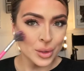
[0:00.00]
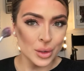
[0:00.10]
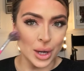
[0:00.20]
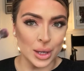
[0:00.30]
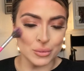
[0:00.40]

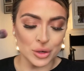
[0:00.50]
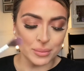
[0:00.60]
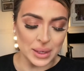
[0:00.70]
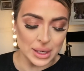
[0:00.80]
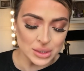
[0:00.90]
I'm going to
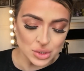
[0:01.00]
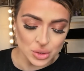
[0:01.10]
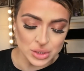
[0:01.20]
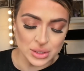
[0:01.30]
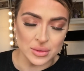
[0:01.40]
be
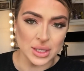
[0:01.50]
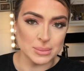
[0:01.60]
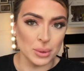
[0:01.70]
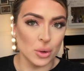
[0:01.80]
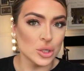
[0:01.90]
dusting this
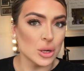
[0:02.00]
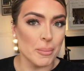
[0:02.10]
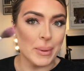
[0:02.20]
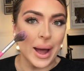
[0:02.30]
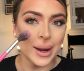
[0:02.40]
blush
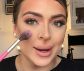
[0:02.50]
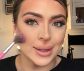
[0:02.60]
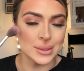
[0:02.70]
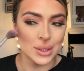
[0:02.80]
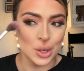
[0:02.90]
back
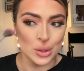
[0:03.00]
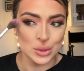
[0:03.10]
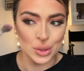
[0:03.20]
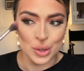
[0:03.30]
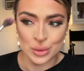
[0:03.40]
into the
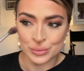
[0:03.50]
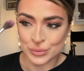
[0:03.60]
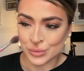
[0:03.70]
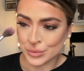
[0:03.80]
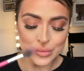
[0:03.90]
contour,
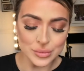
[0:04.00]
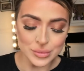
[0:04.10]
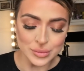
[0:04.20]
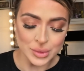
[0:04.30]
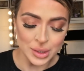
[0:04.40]

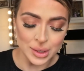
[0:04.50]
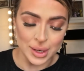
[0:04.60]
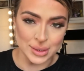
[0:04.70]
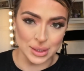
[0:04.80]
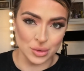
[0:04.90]

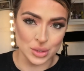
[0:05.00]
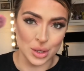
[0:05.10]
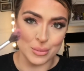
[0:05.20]
as it looks a lot